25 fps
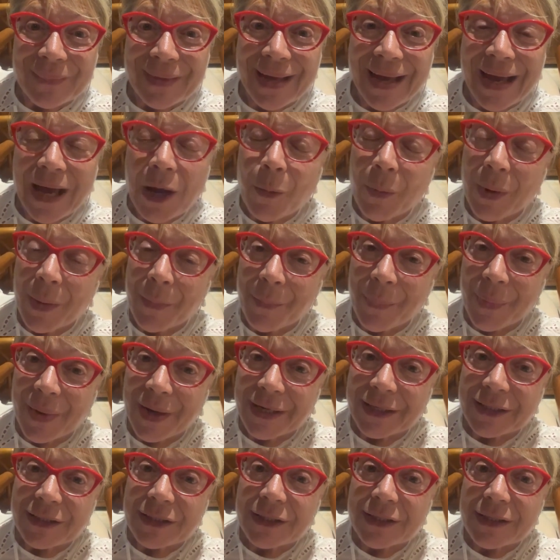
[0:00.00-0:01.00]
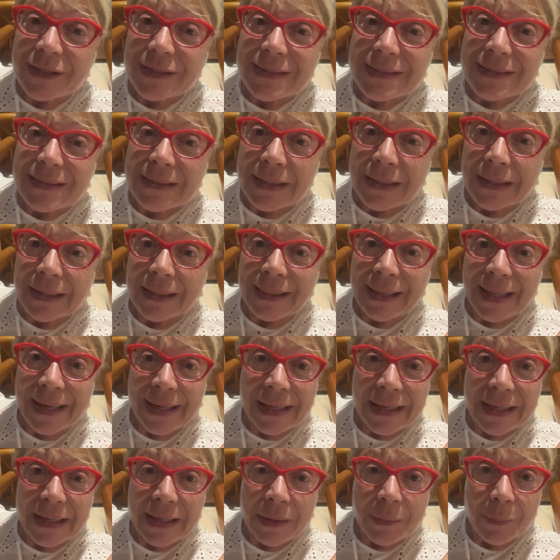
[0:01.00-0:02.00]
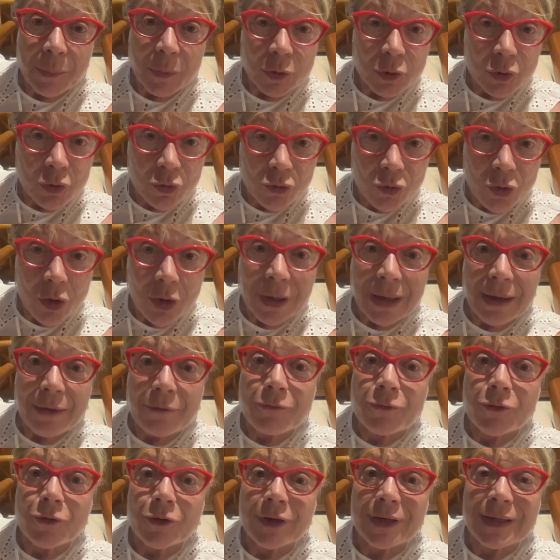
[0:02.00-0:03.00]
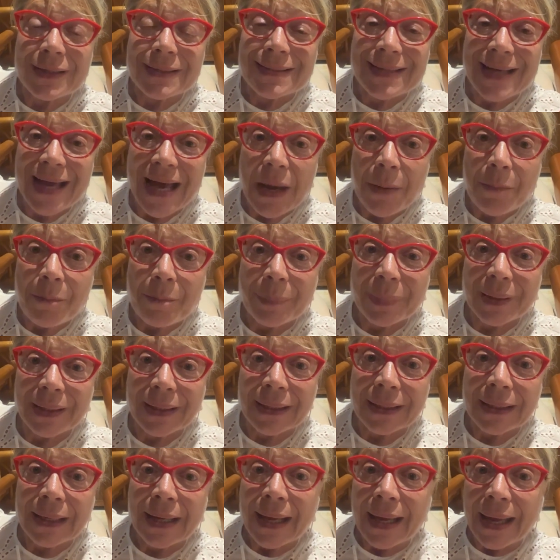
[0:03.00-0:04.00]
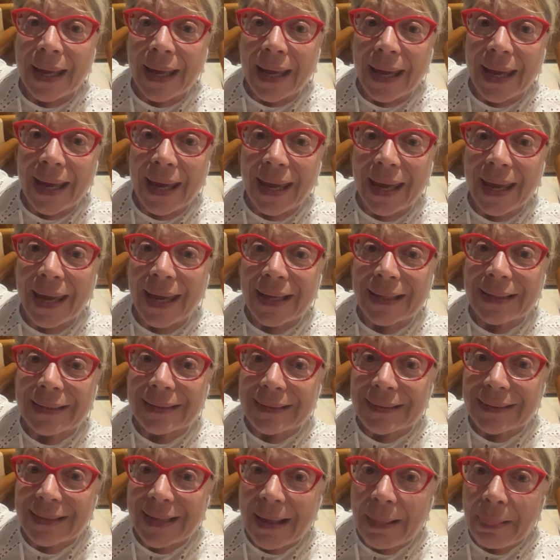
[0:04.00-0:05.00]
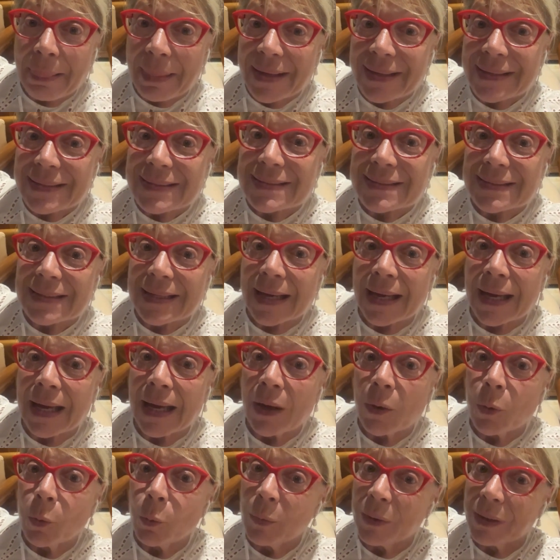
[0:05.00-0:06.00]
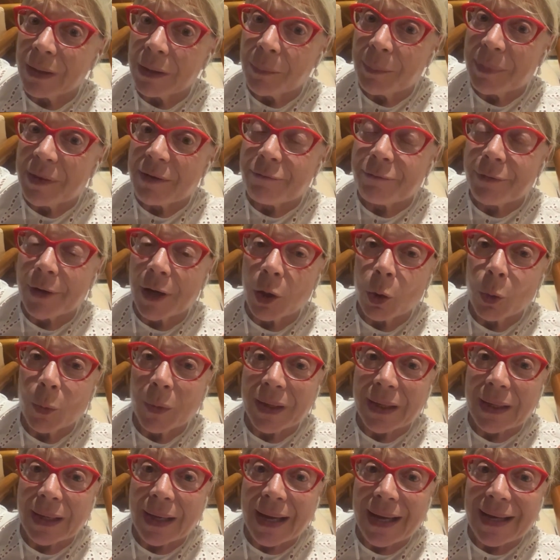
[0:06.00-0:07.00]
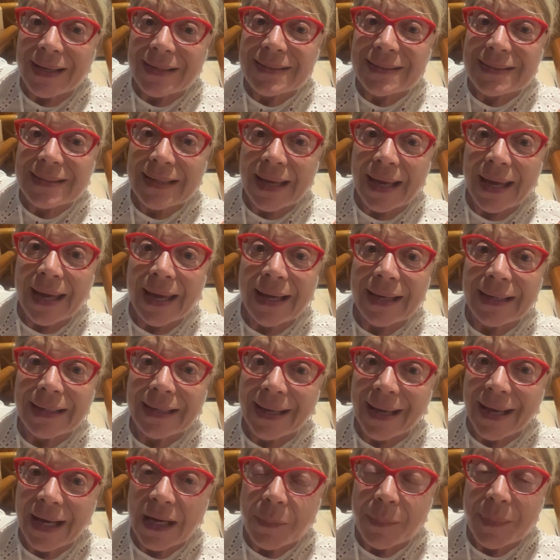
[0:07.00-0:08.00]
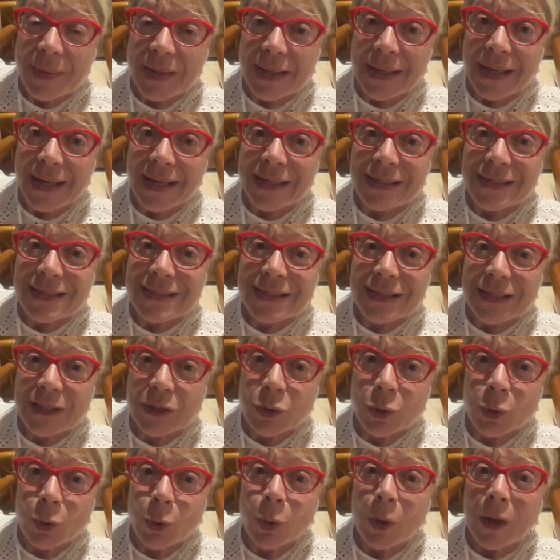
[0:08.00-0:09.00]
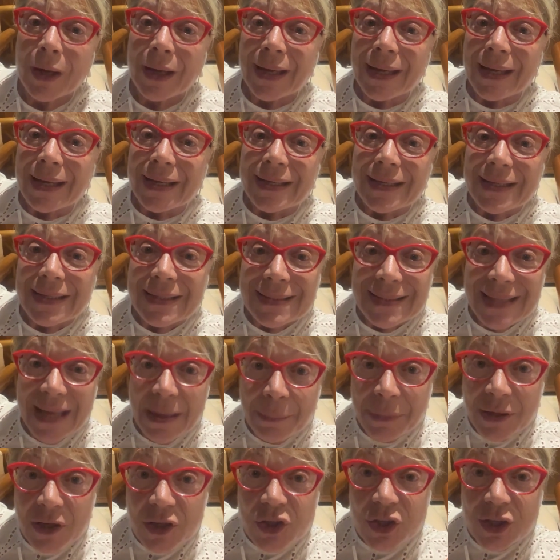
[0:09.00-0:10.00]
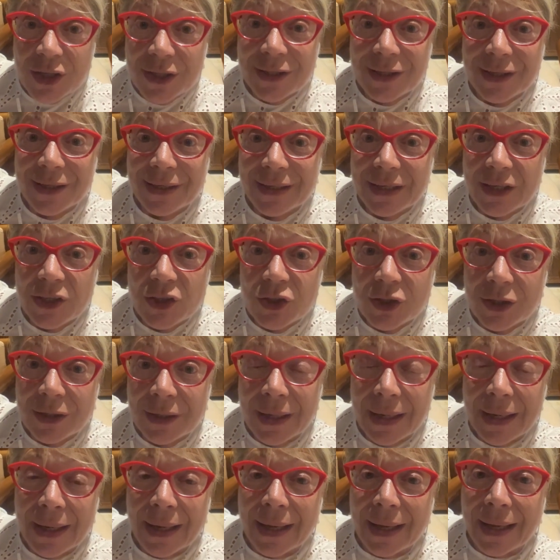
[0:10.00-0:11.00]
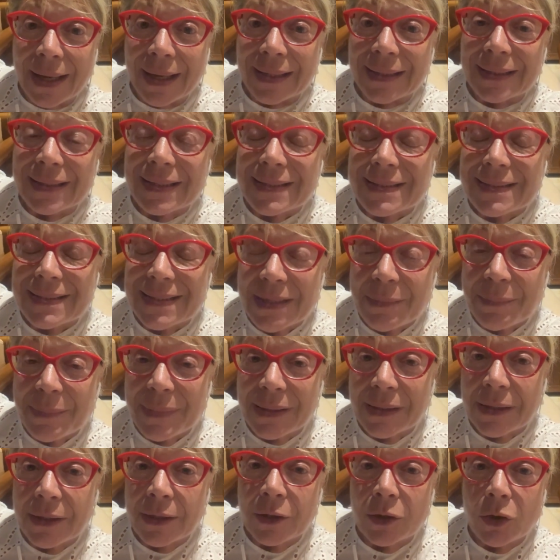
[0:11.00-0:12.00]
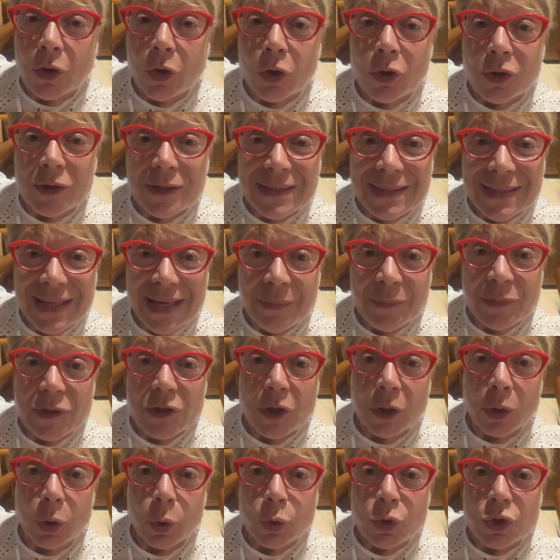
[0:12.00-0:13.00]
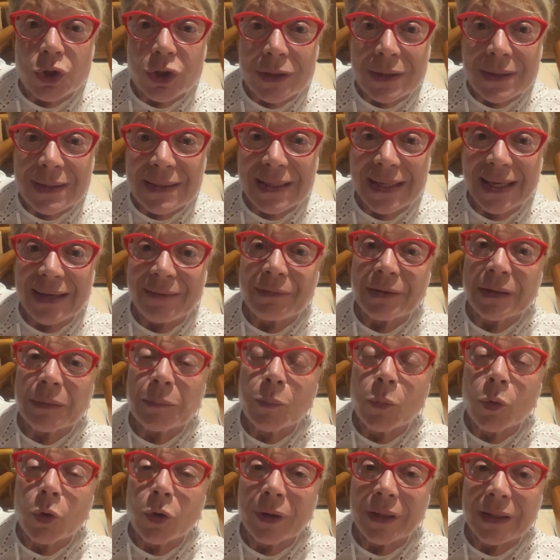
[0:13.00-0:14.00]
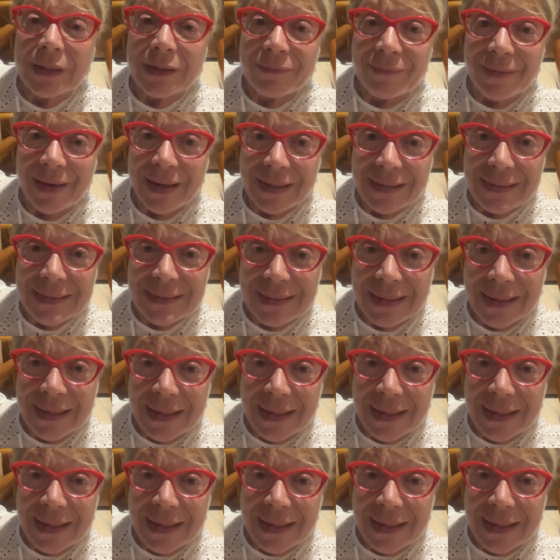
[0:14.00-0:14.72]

our partners like Motorola, for example, and Thales will be following us and helping us to establish in the region the similar or same solutions, even more advanced